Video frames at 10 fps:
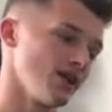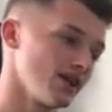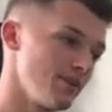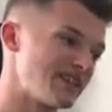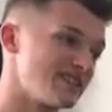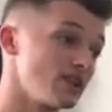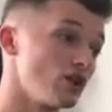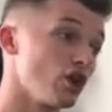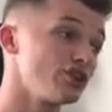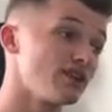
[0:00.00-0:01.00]
limited
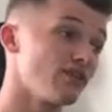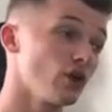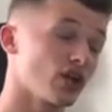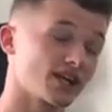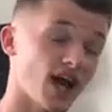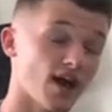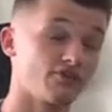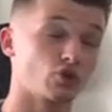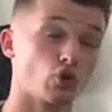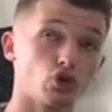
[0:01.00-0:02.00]
knowledge, I feel like I
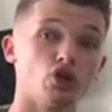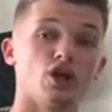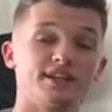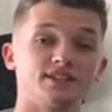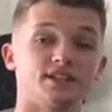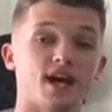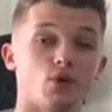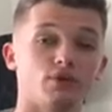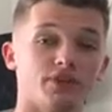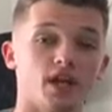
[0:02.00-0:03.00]
have a good knowledge
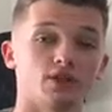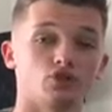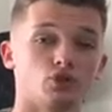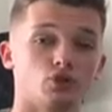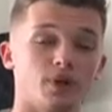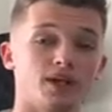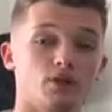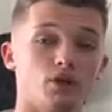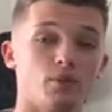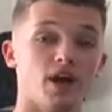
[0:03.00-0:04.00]
now of the national
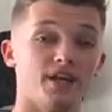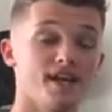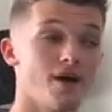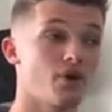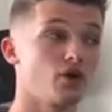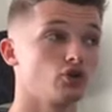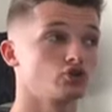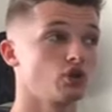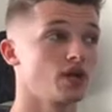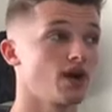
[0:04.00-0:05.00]
curriculum, and now I
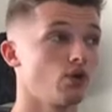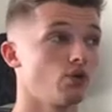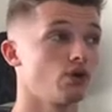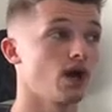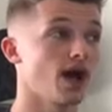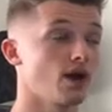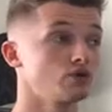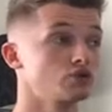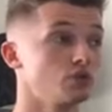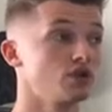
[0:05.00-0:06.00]
also know how
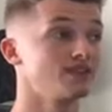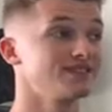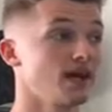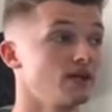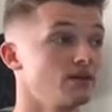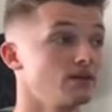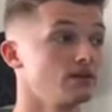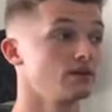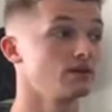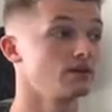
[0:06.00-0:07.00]
to understand
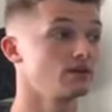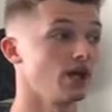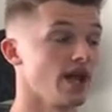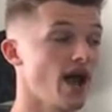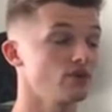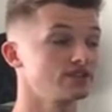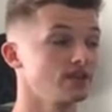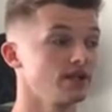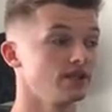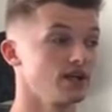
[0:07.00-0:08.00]
and how to
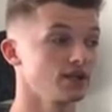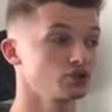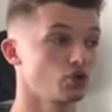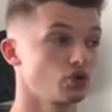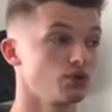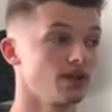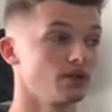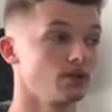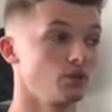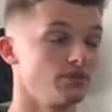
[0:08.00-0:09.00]
link the national
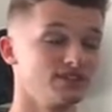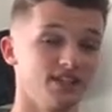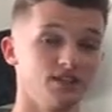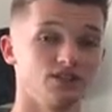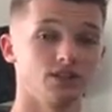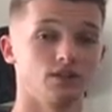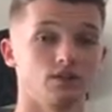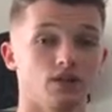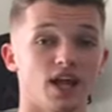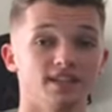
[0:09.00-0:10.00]
curriculum with teaching
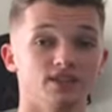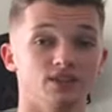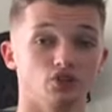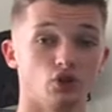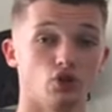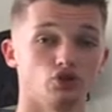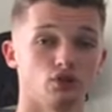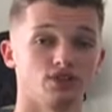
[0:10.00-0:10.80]
lessons and also